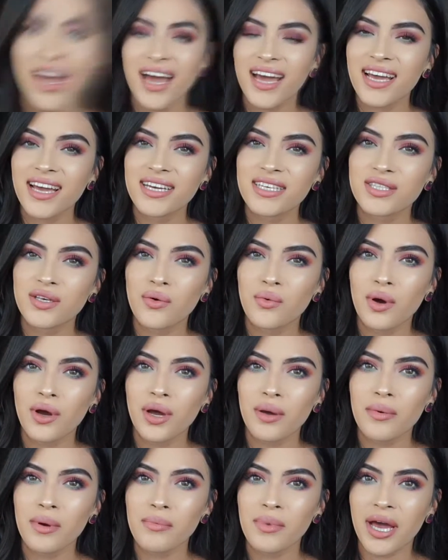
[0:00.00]
Hi guys,
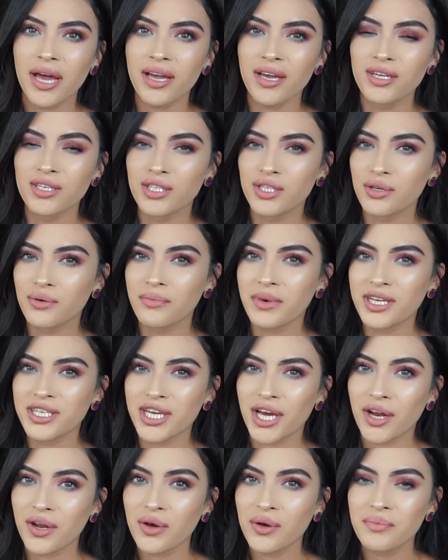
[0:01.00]
welcome back to my
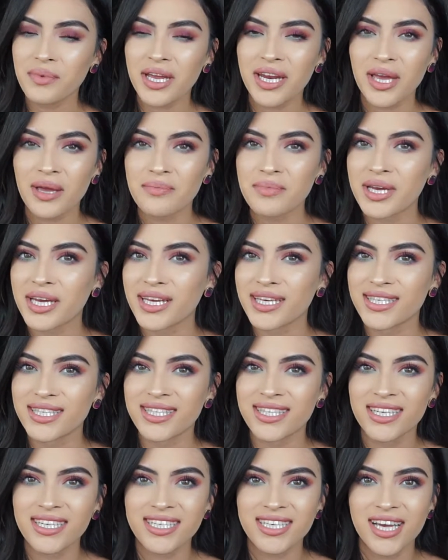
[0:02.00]
channel. My name
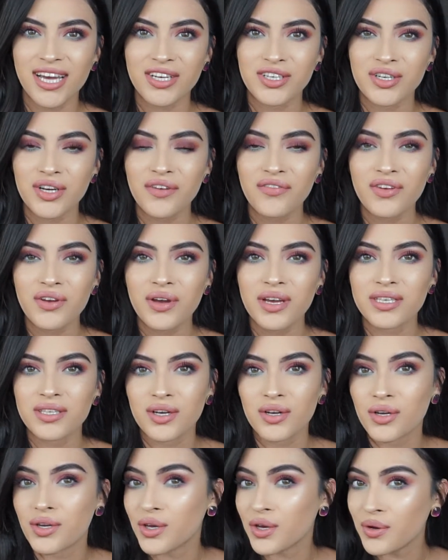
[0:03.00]
is Deandra. If you guys
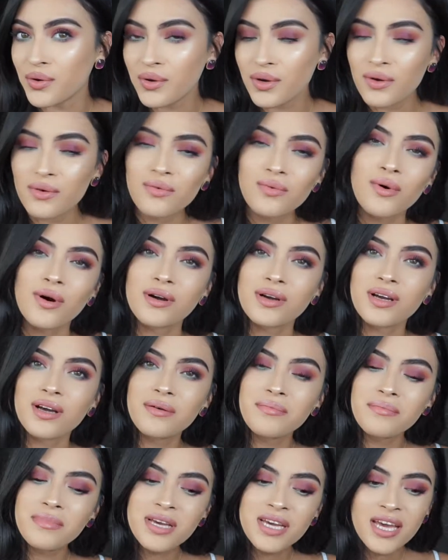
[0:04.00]
are new,
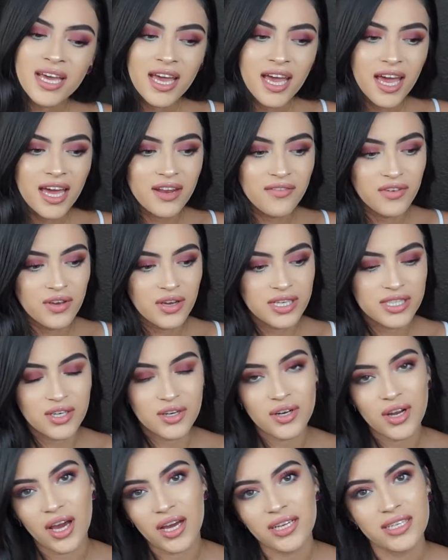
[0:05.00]
welcome. And if you guys are
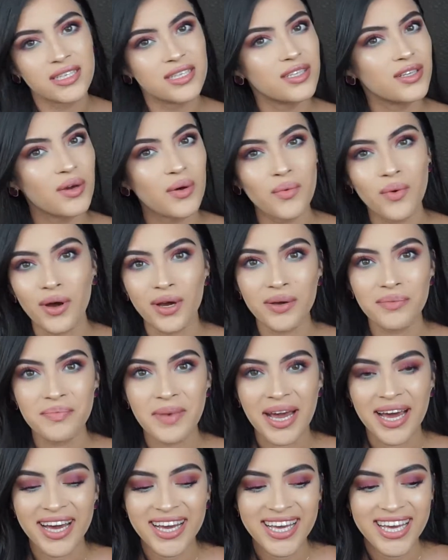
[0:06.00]
not, welcome
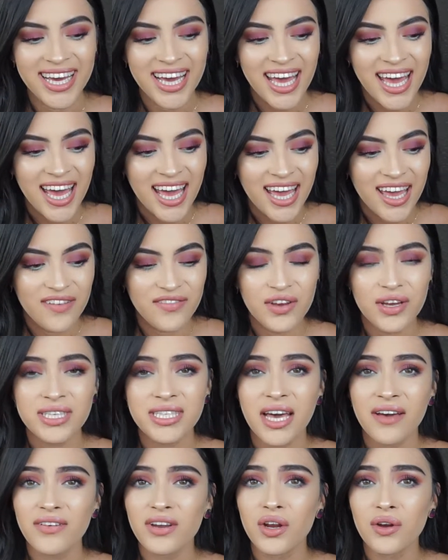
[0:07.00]
back. If you
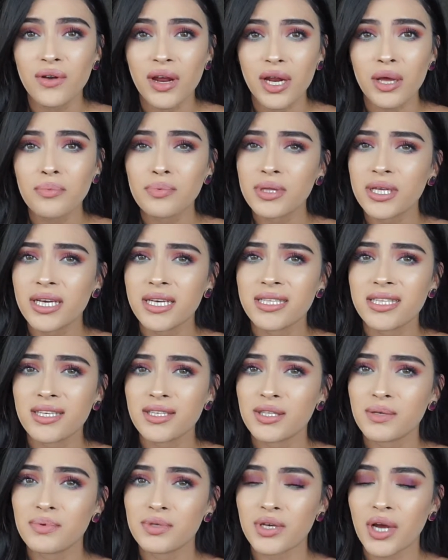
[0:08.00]
guys haven't already,
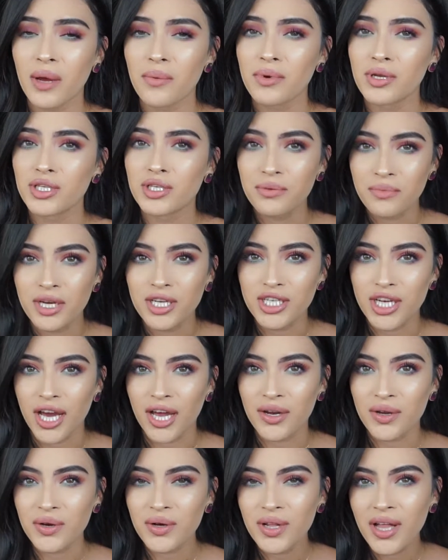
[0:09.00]
please subscribe to my
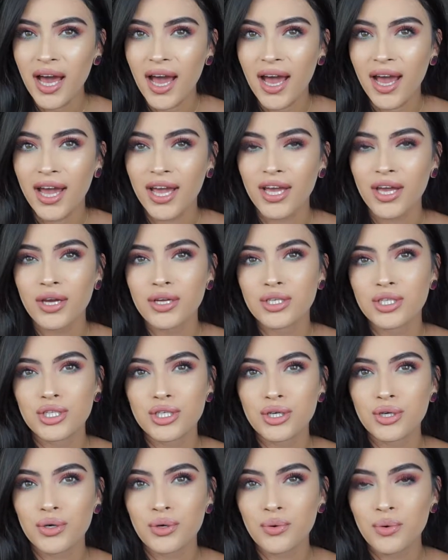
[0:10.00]
channel. I
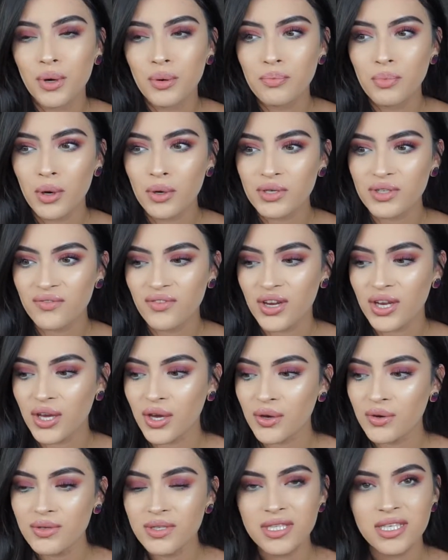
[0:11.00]
do post
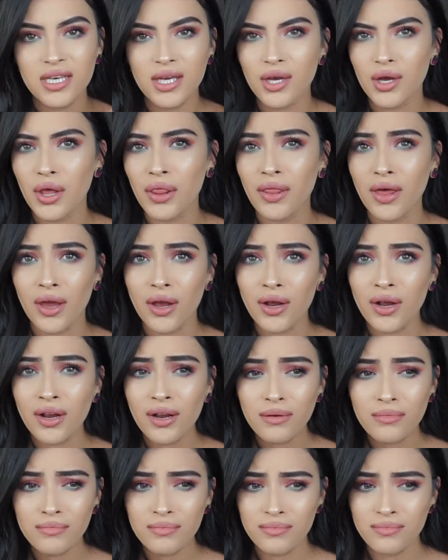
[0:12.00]
videos here and
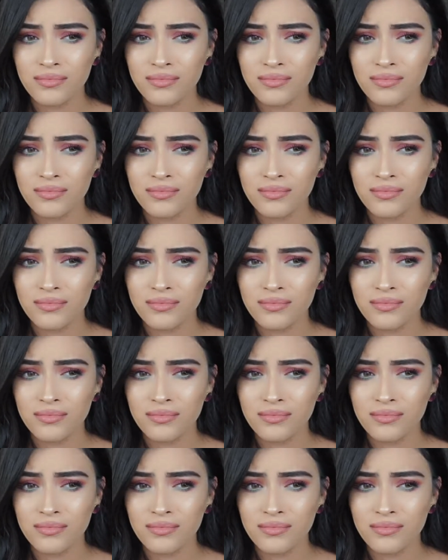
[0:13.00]
there,